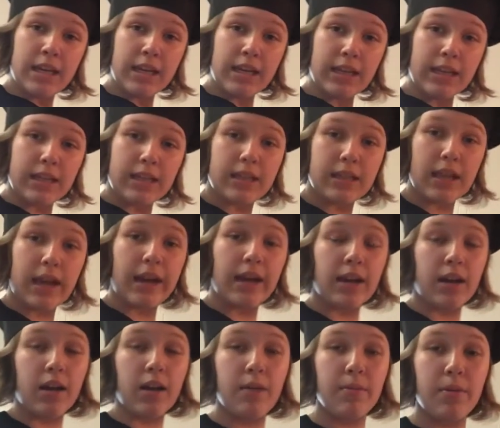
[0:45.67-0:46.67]
is a
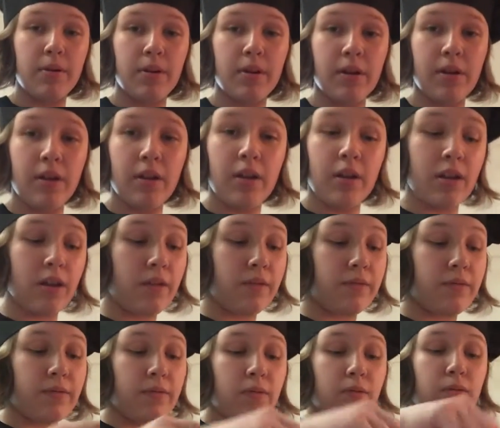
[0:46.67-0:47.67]
cup of
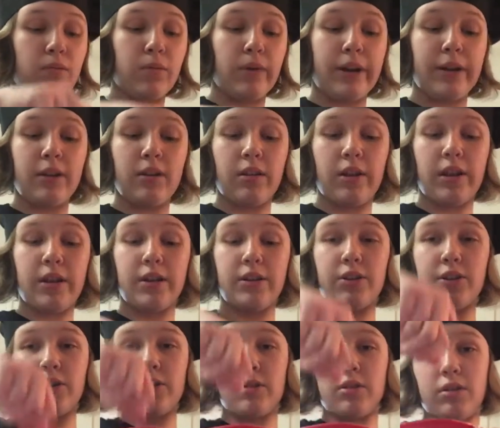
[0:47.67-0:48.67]
granulated
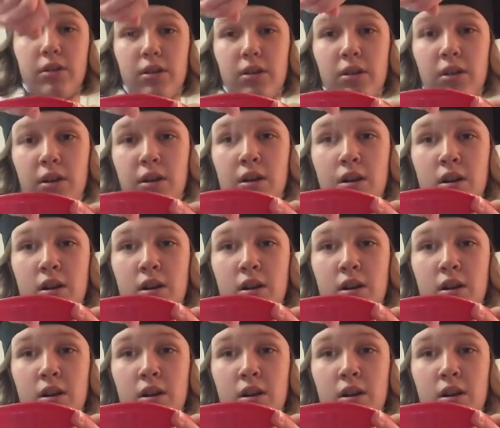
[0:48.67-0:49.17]
sugar.